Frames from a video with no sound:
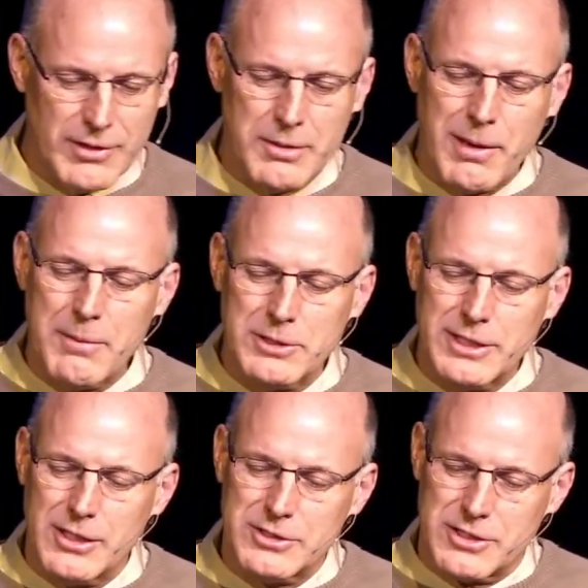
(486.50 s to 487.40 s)
the Bible
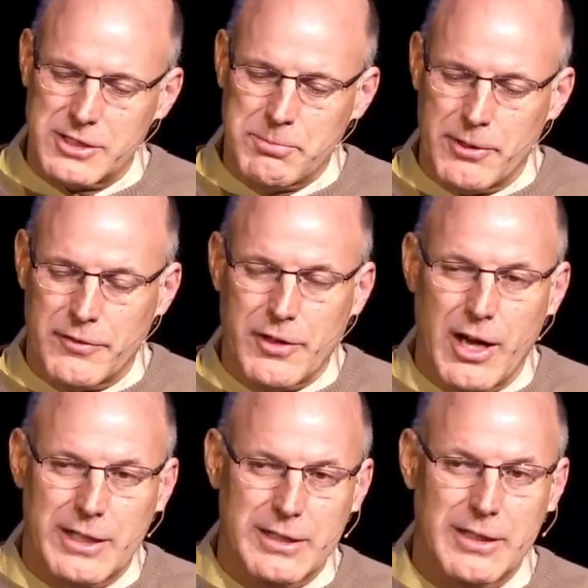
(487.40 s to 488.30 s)
tells that the Spirit of
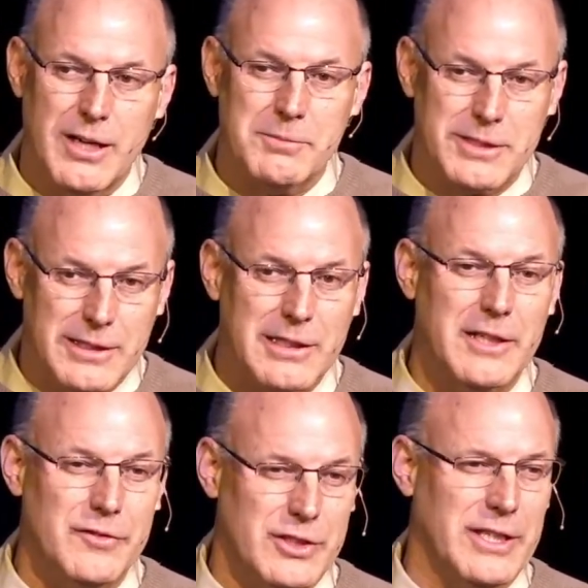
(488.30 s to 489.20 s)
God comes and
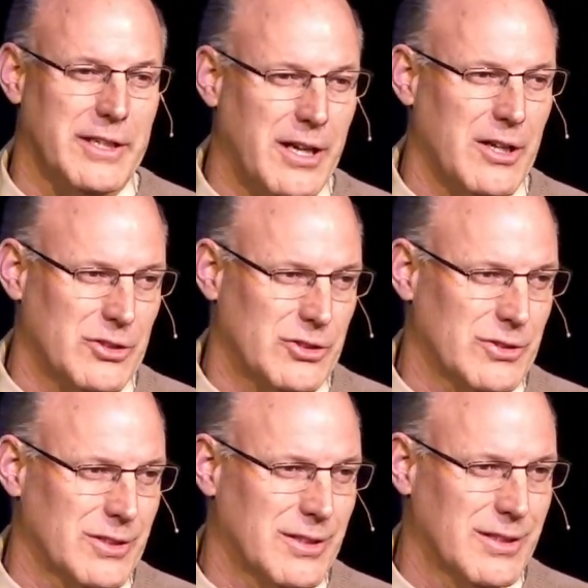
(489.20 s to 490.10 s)
lives in
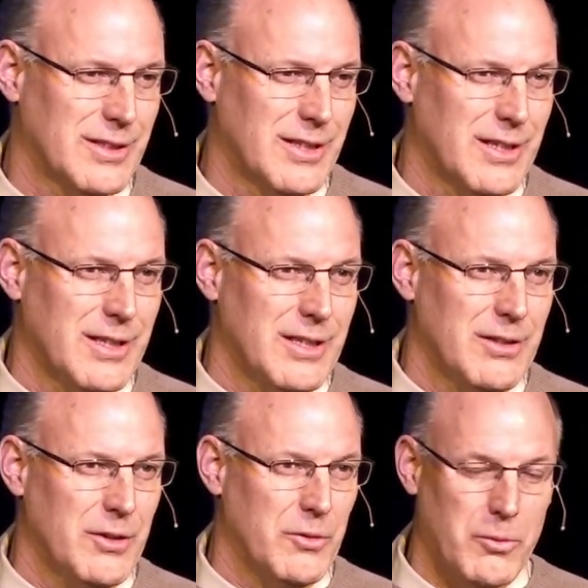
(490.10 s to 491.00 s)
us
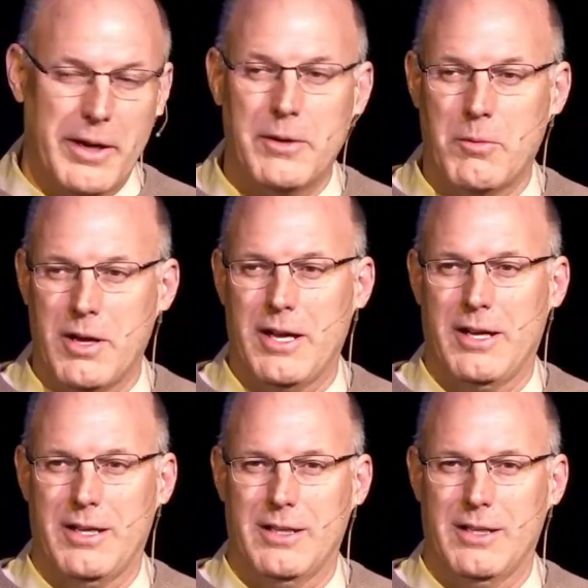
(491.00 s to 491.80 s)
right away.